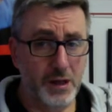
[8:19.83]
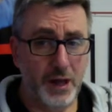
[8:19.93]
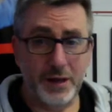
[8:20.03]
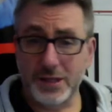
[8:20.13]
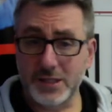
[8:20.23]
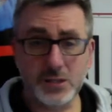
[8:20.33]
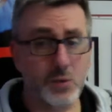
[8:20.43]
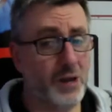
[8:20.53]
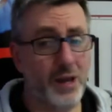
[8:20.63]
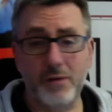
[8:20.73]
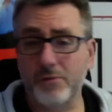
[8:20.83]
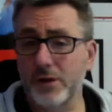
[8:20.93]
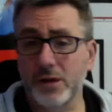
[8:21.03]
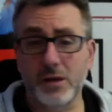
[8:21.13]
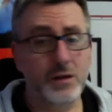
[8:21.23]
And this is a wave,
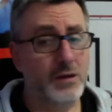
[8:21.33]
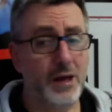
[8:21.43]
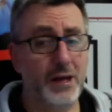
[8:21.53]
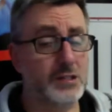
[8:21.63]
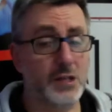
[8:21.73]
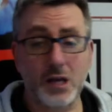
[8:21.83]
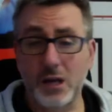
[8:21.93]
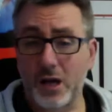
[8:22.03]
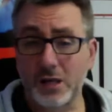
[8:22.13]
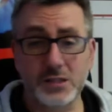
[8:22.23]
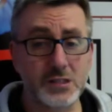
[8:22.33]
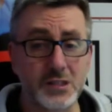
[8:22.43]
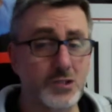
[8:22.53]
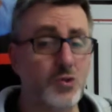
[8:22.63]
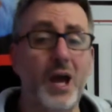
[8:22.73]
like, and it's a colossal, it's
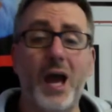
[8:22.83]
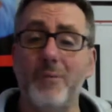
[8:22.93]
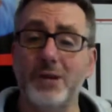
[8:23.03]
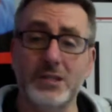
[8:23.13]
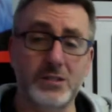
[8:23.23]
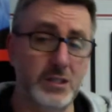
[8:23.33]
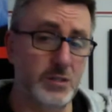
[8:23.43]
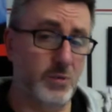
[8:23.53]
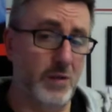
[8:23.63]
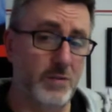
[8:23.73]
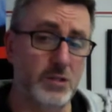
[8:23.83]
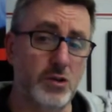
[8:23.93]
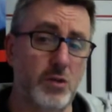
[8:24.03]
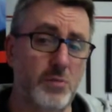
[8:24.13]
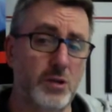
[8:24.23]
a tsunami size wave. It's
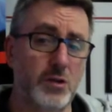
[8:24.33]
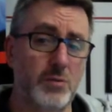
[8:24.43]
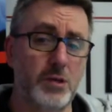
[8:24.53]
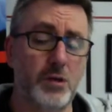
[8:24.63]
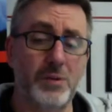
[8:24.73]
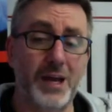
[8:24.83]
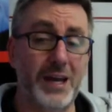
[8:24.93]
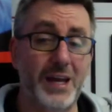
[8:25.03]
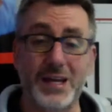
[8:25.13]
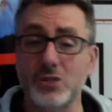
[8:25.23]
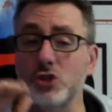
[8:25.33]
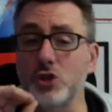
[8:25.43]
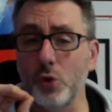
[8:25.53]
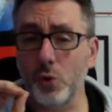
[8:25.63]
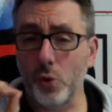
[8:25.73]
coming, and it has
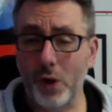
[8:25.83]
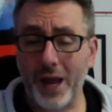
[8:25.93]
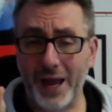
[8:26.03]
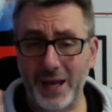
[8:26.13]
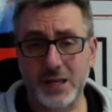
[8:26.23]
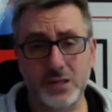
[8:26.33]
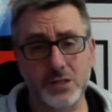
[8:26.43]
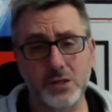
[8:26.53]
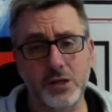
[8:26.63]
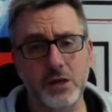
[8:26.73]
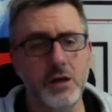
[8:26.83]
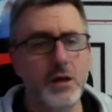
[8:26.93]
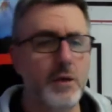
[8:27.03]
no end in sight.